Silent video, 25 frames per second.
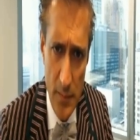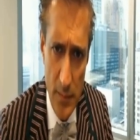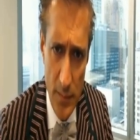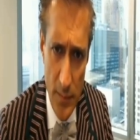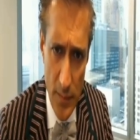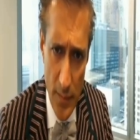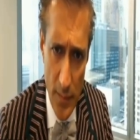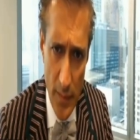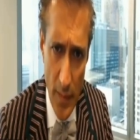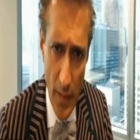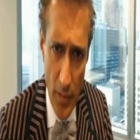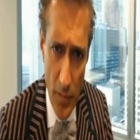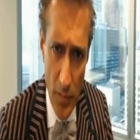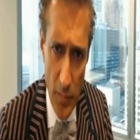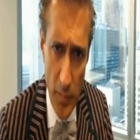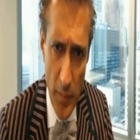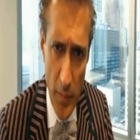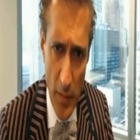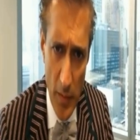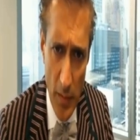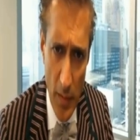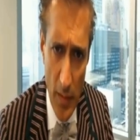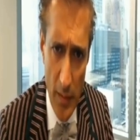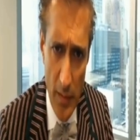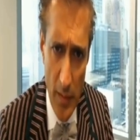turned out to be
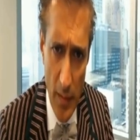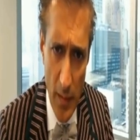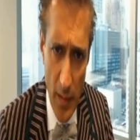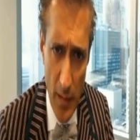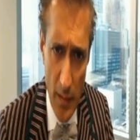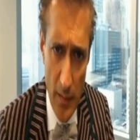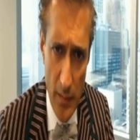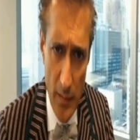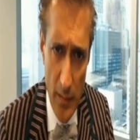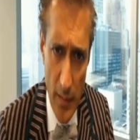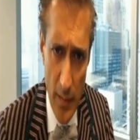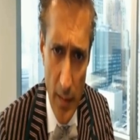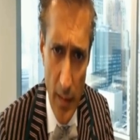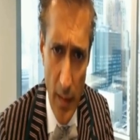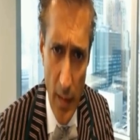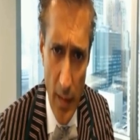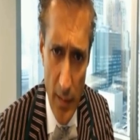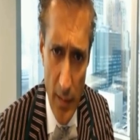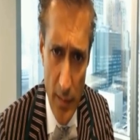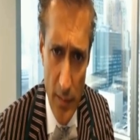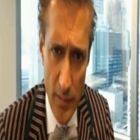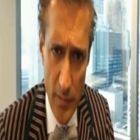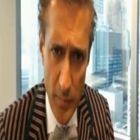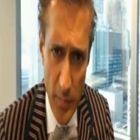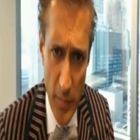a lot harder than
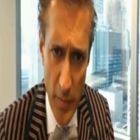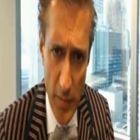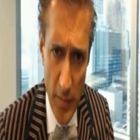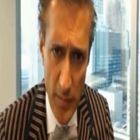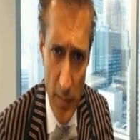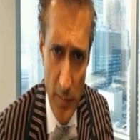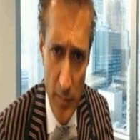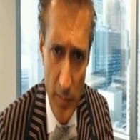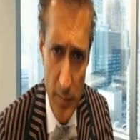anticipated.